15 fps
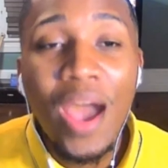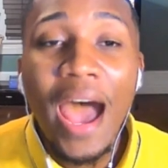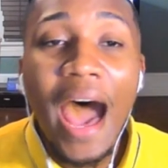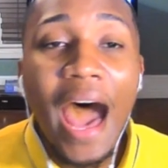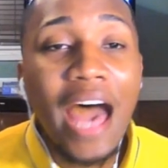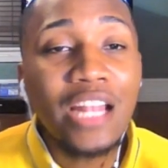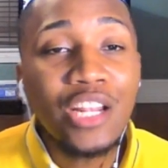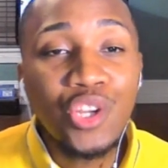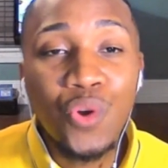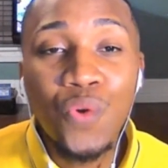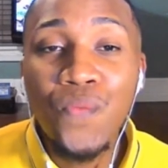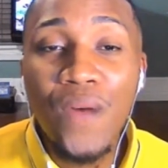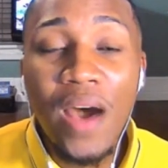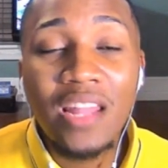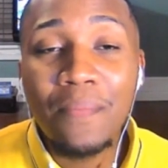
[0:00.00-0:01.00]
I do
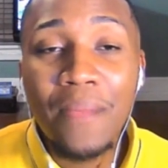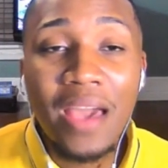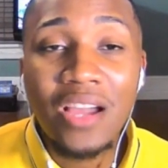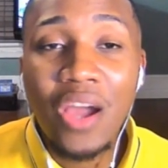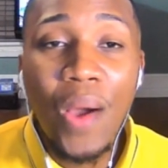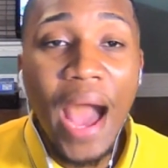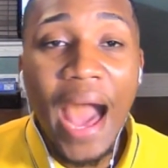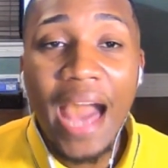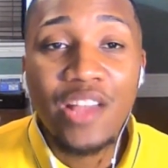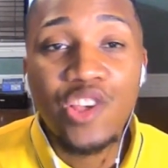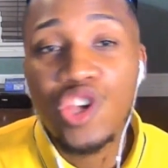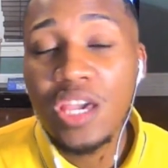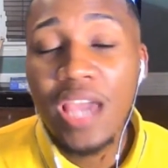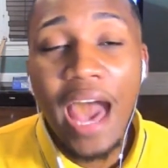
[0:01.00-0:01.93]
follow back on IG.